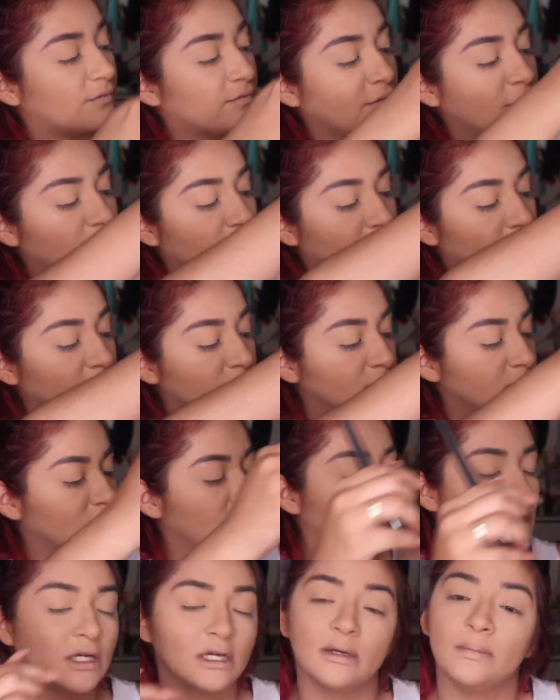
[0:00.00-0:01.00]
from
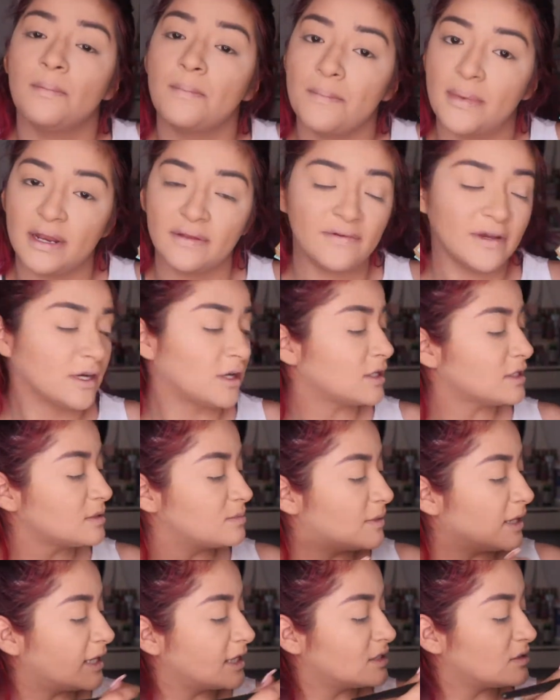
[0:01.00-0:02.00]
Benefit
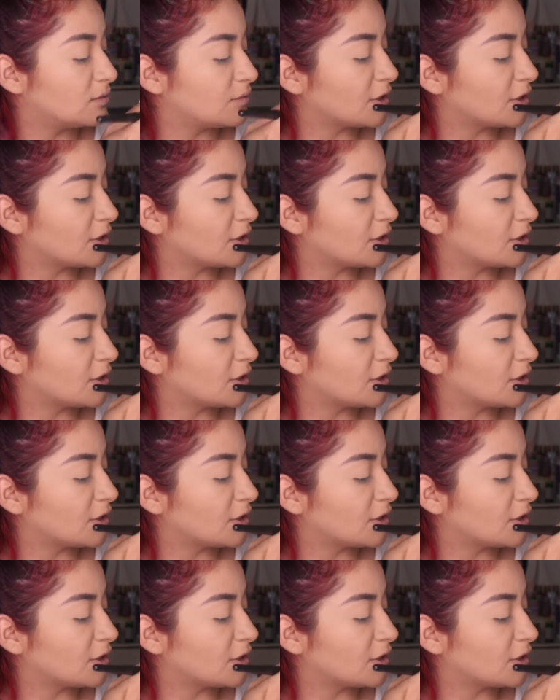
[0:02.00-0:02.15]
Cosmetics.